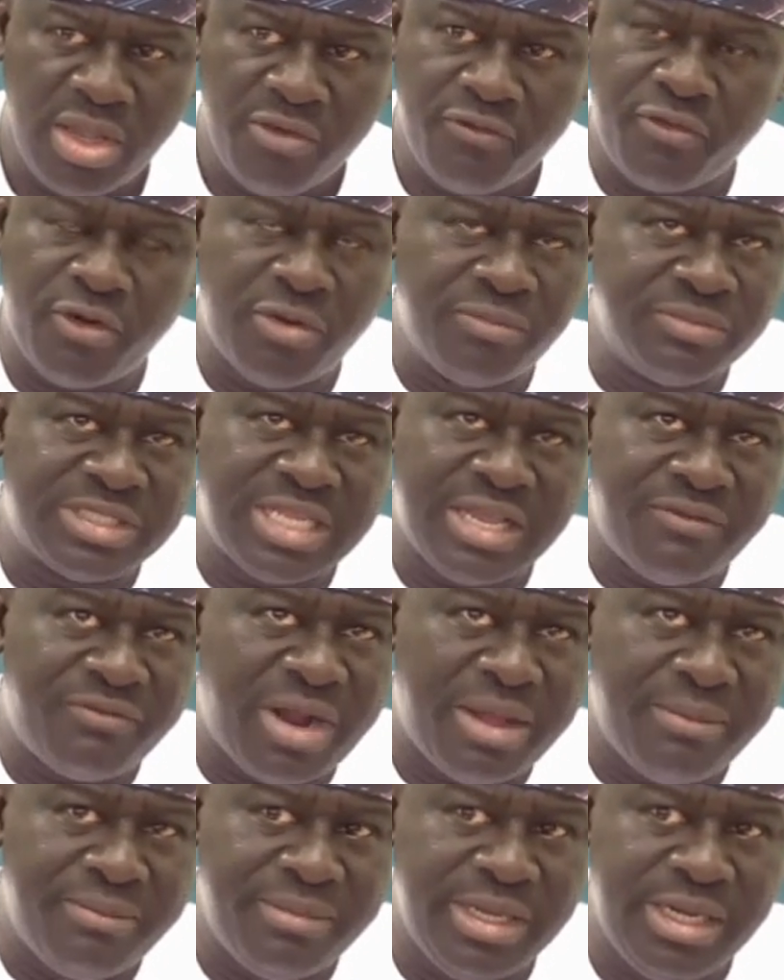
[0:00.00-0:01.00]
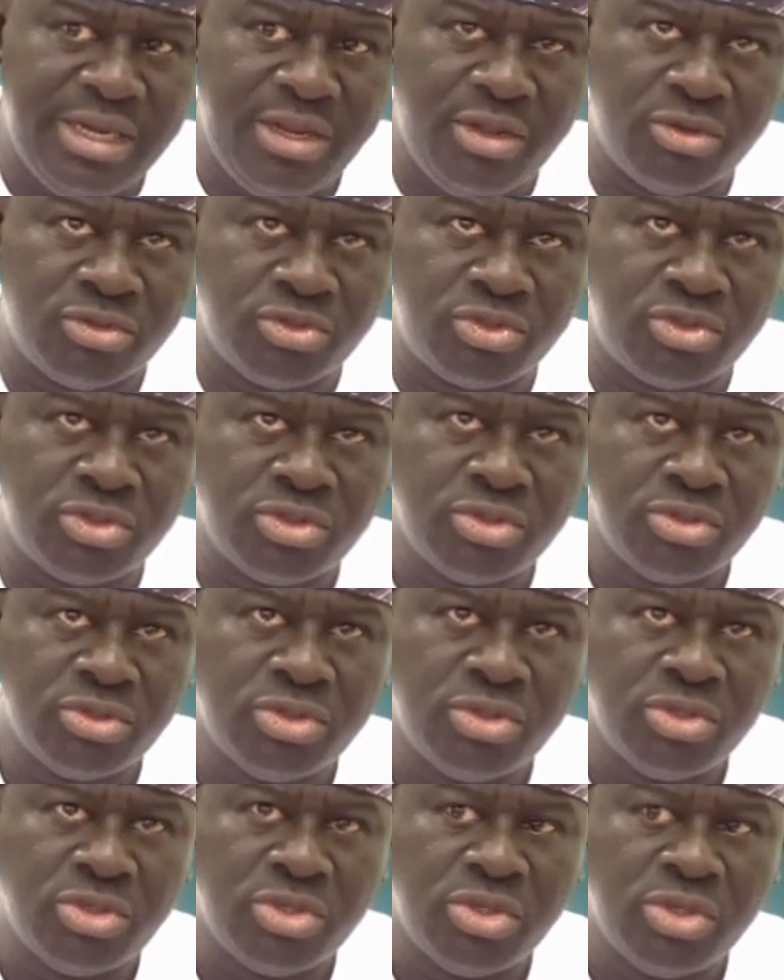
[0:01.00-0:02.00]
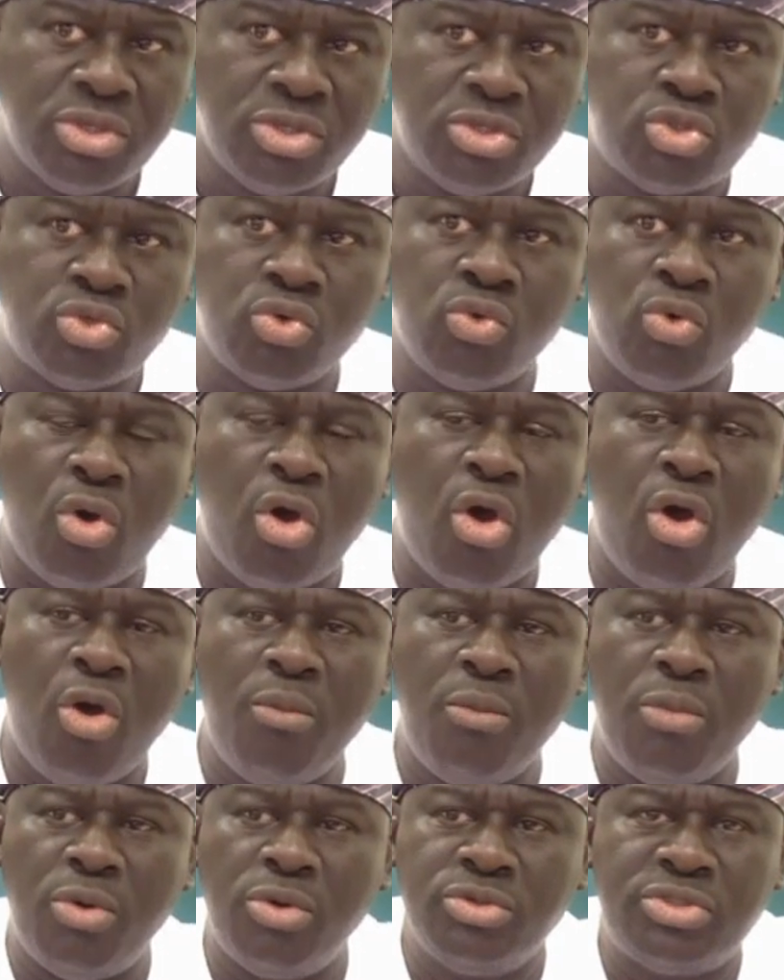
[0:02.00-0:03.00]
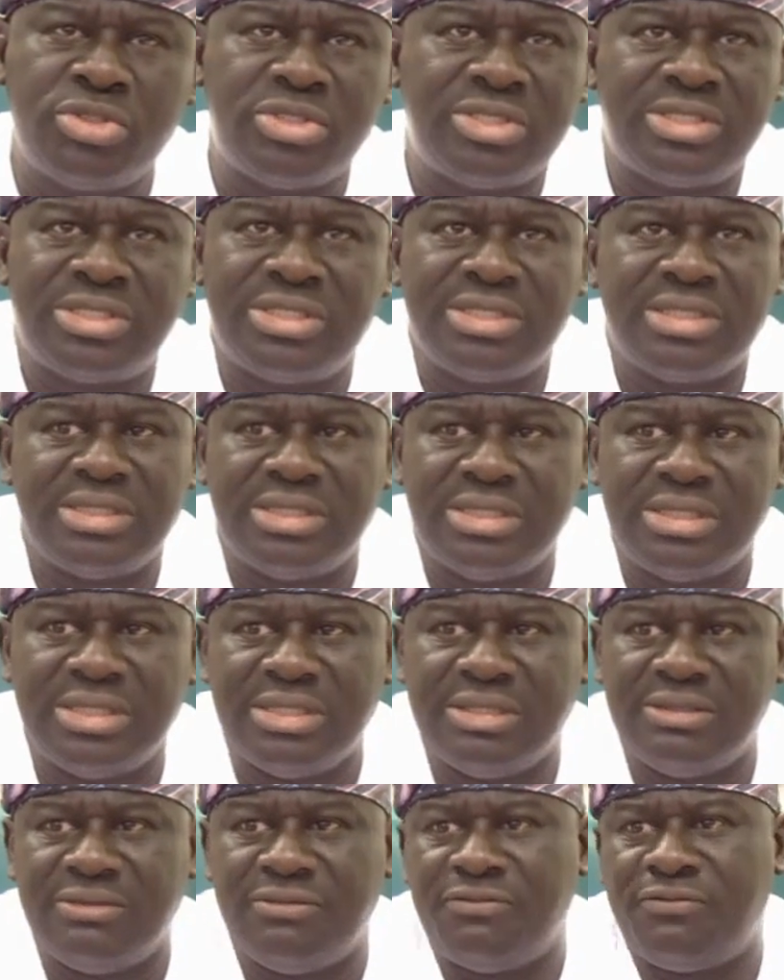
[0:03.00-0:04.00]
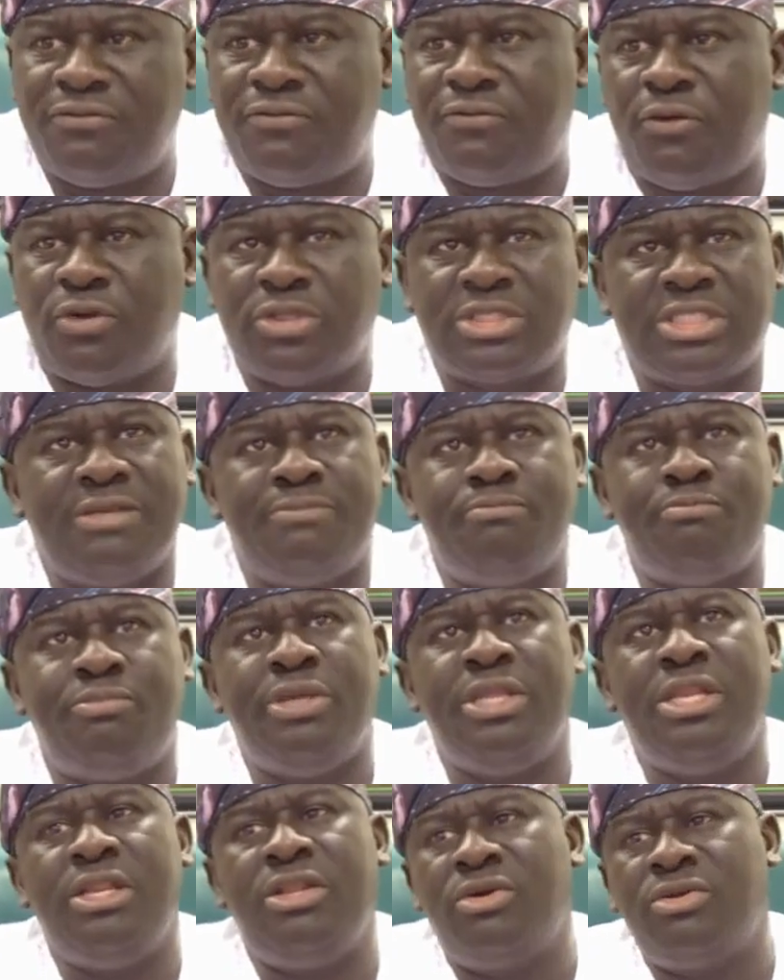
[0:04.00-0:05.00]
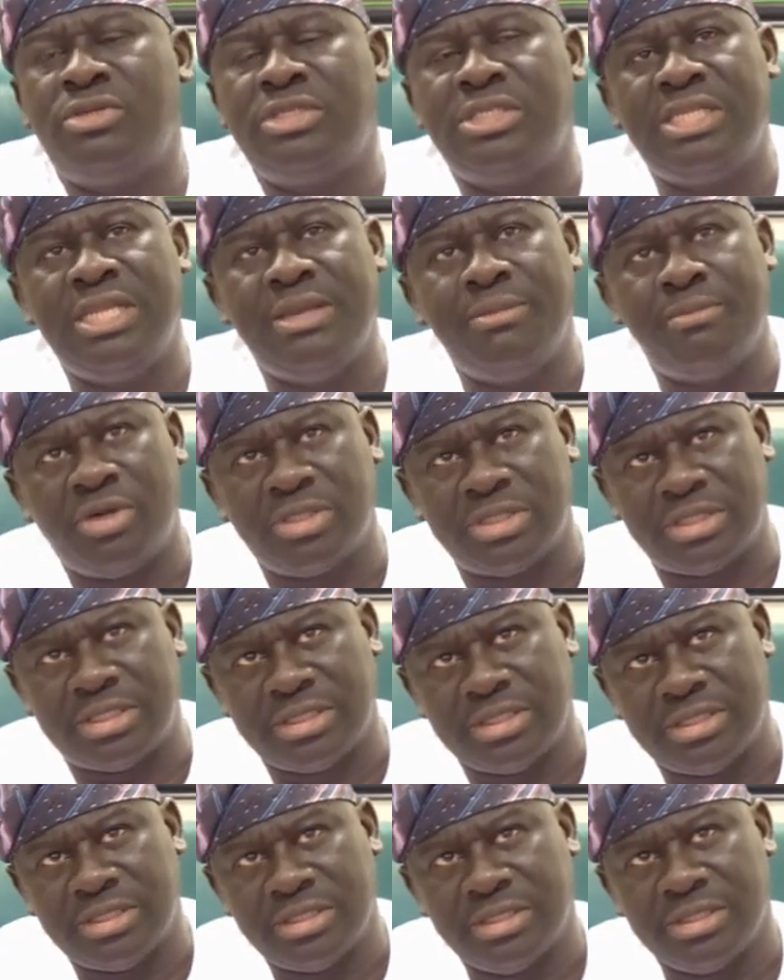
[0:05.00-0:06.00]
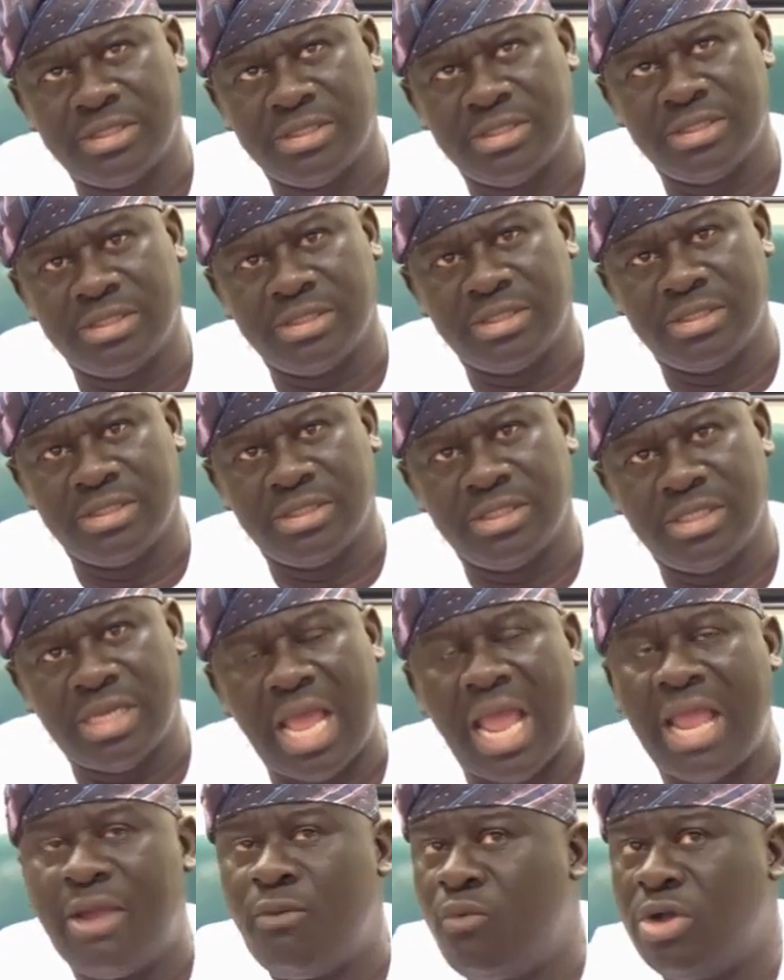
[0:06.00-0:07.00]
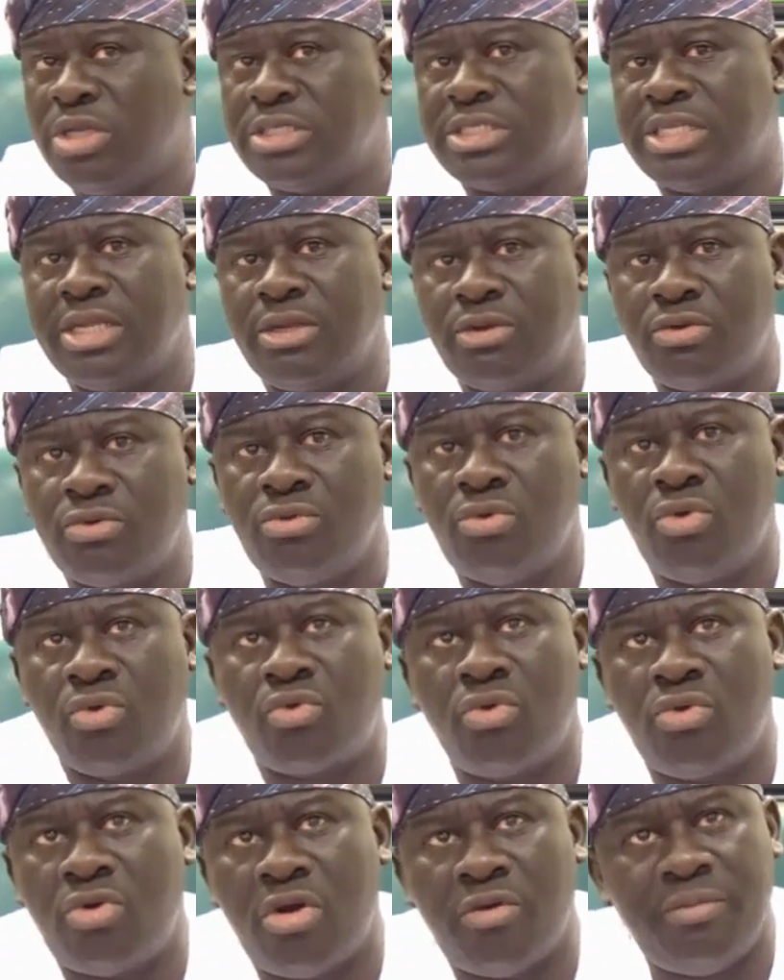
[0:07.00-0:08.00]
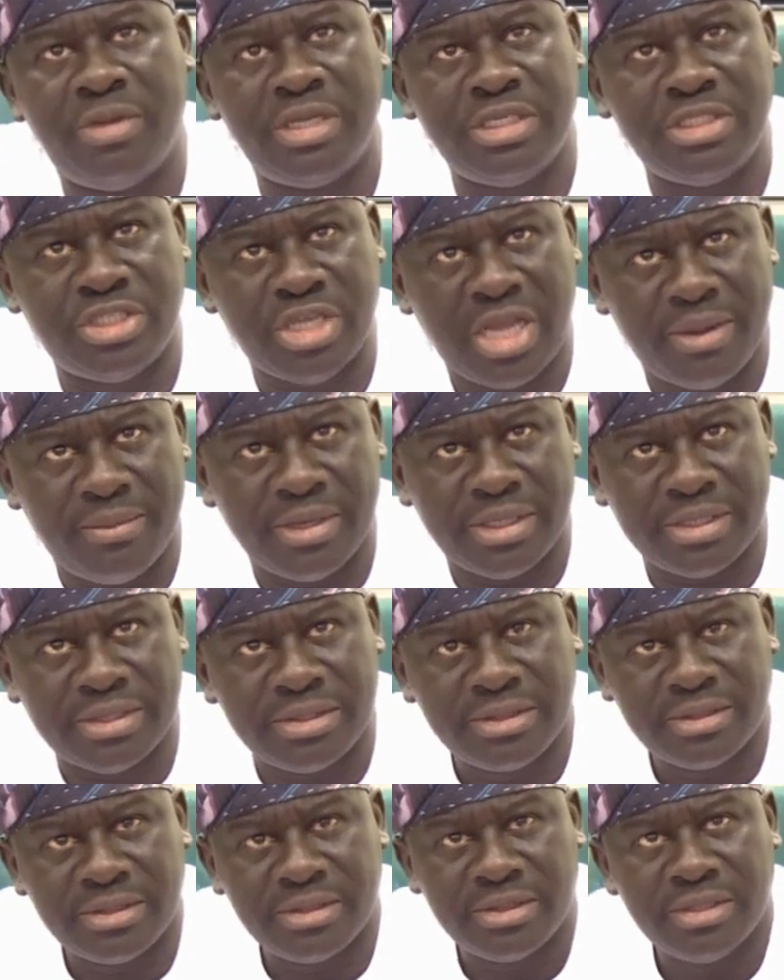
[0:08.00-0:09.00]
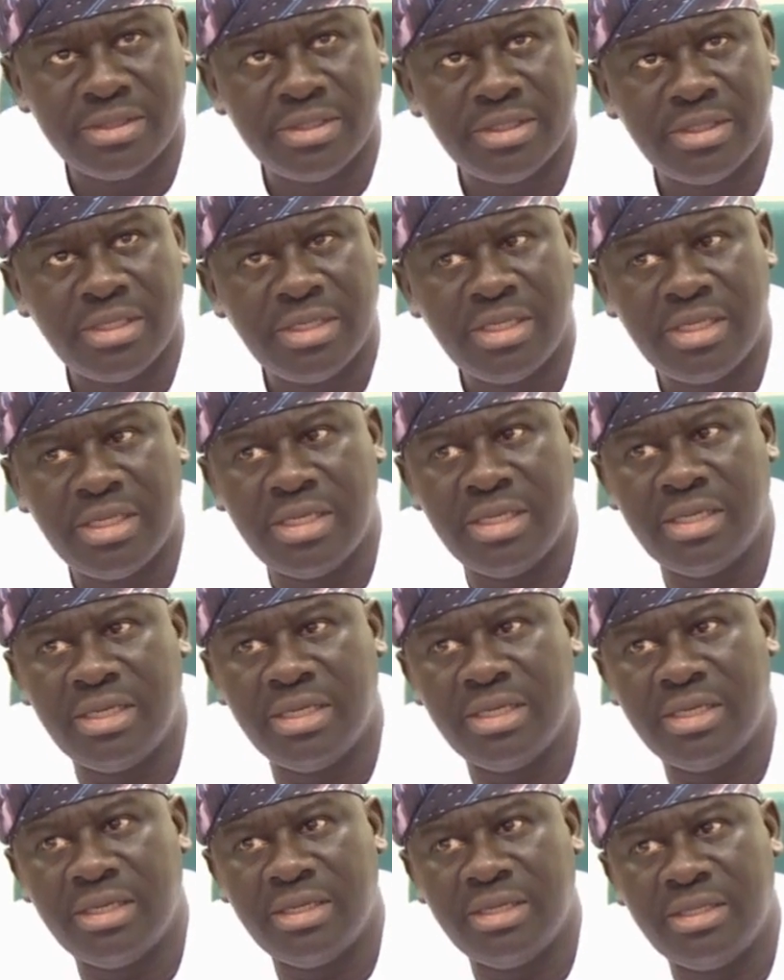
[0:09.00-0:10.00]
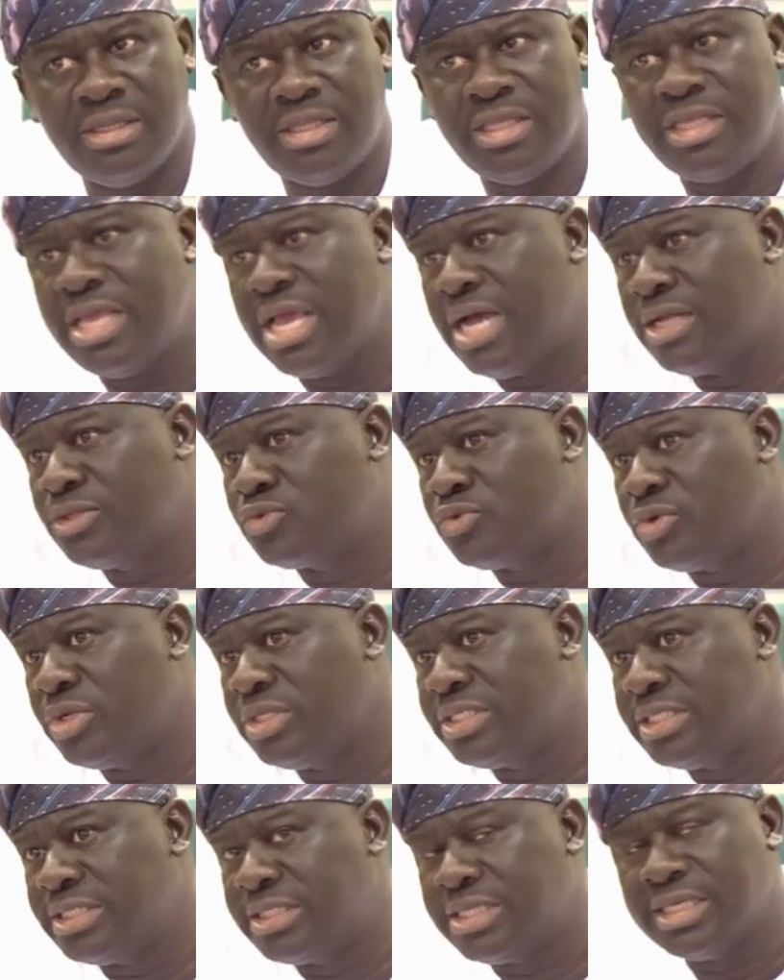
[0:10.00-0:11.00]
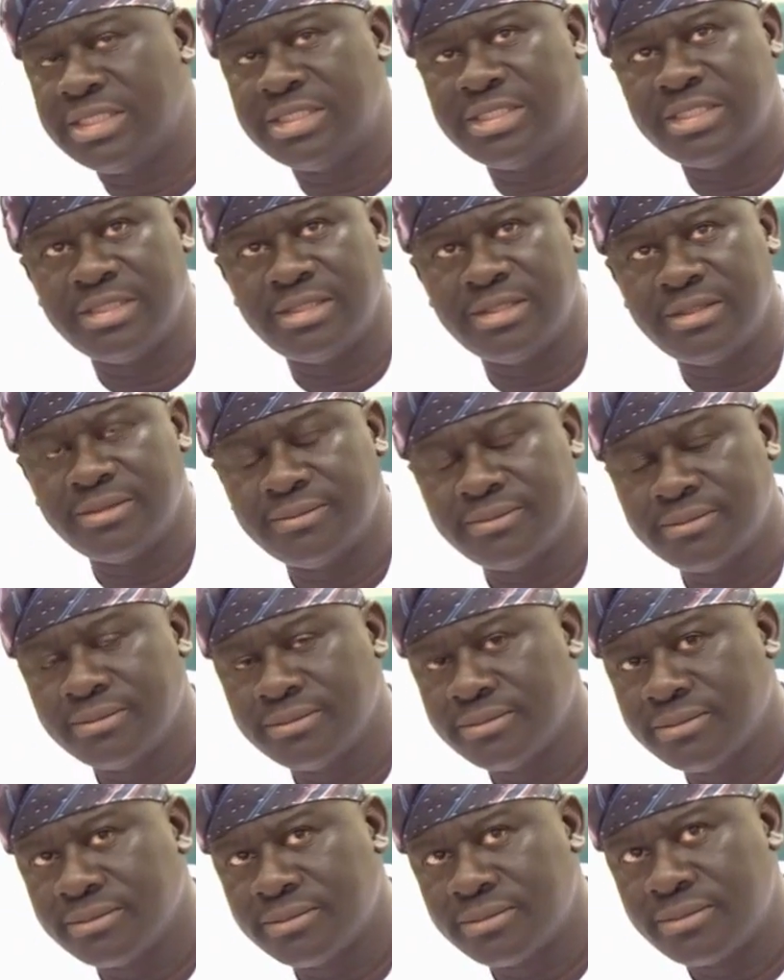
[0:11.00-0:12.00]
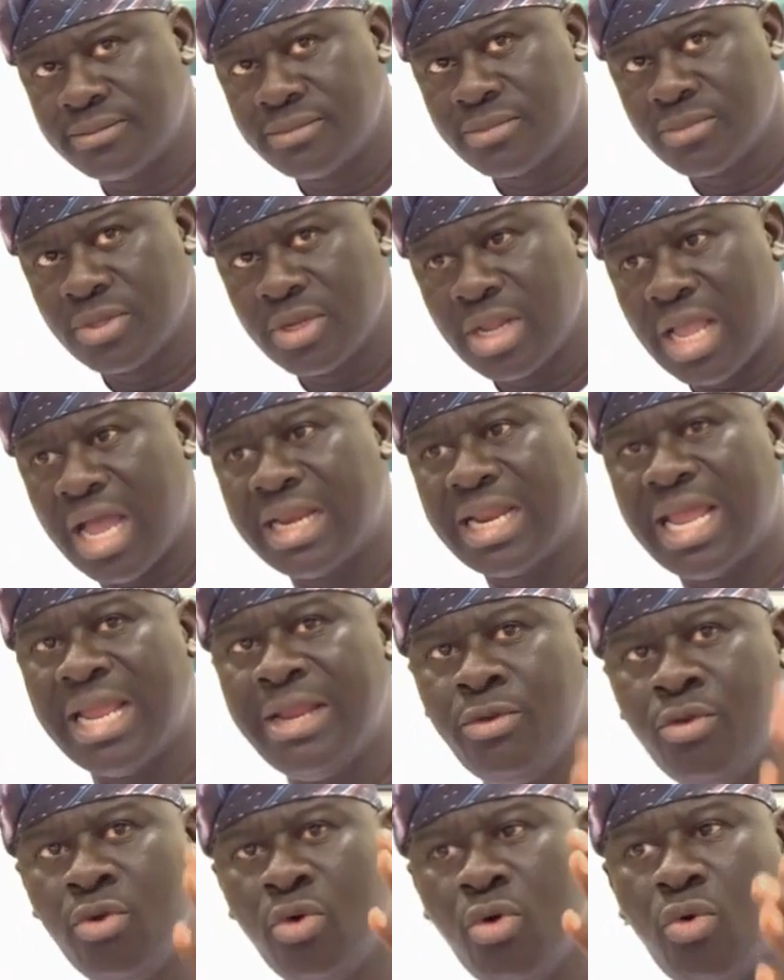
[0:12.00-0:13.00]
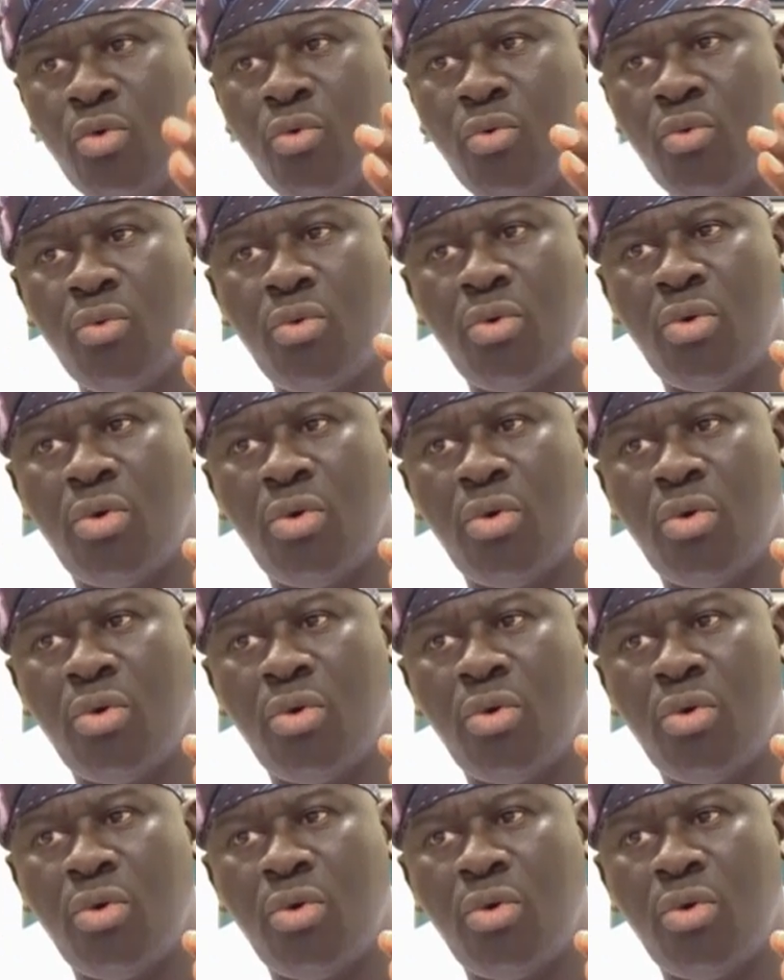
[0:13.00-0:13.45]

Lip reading: from several millions to almost 40 billion in a month. I was a local government chairman the year 2013, and I know